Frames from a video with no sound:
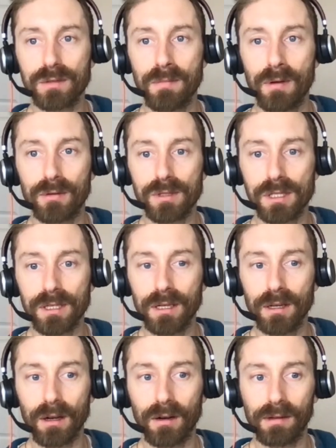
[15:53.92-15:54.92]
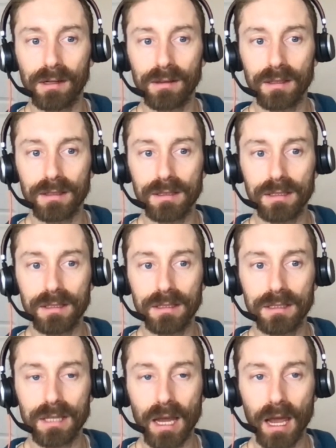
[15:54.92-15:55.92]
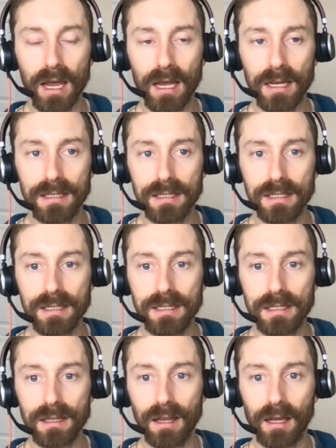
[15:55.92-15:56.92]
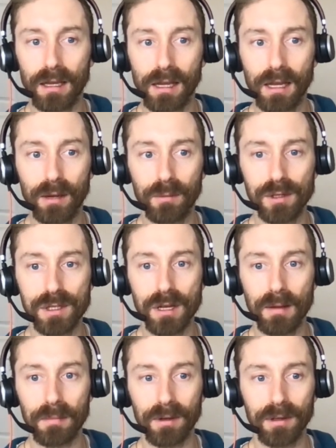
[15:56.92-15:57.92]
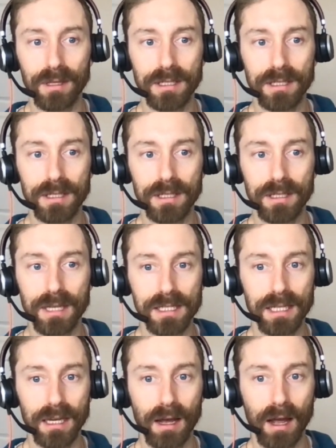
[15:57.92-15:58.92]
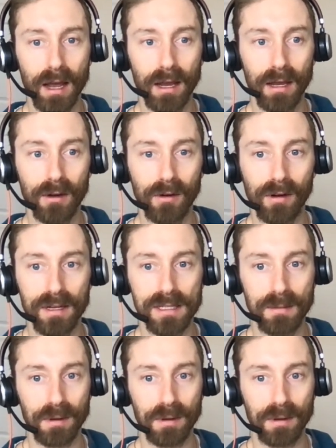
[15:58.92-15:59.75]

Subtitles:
mostly around the tests, like, can we just not build the tests in CI, or is it